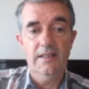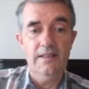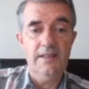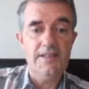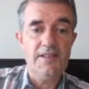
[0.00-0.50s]

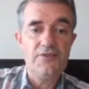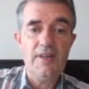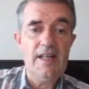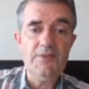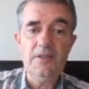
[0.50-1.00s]
It's
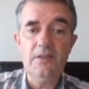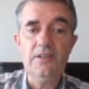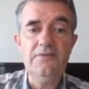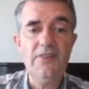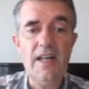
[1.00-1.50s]
described in only
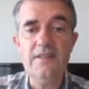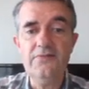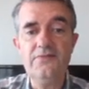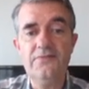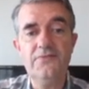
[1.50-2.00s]
five
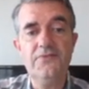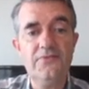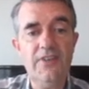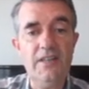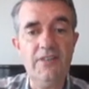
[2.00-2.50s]

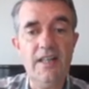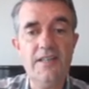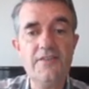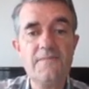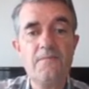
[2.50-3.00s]

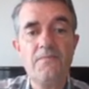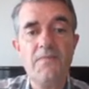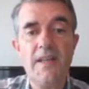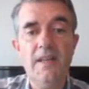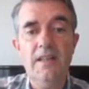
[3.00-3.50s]
lines.
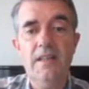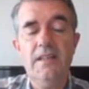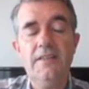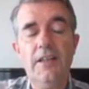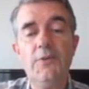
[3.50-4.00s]

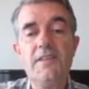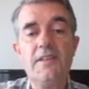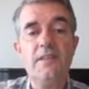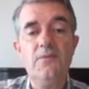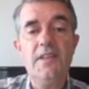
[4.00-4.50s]
Now
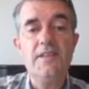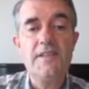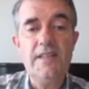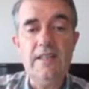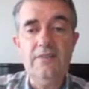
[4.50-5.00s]
we can
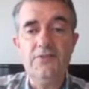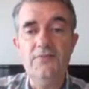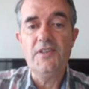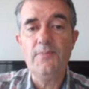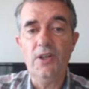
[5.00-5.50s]
see from
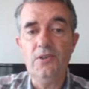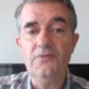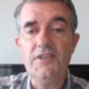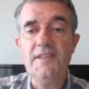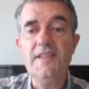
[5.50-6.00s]
model
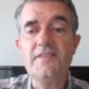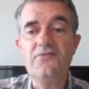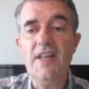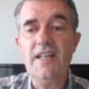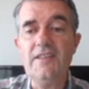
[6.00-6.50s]
that it is
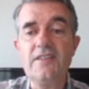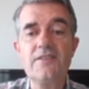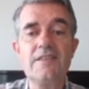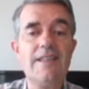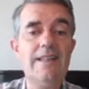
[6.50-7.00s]
fair. It
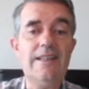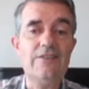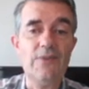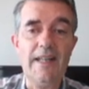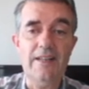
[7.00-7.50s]
doesn't take
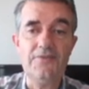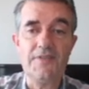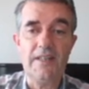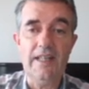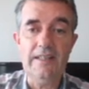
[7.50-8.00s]
into account
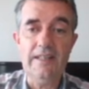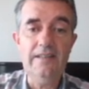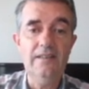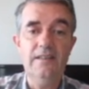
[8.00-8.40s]
any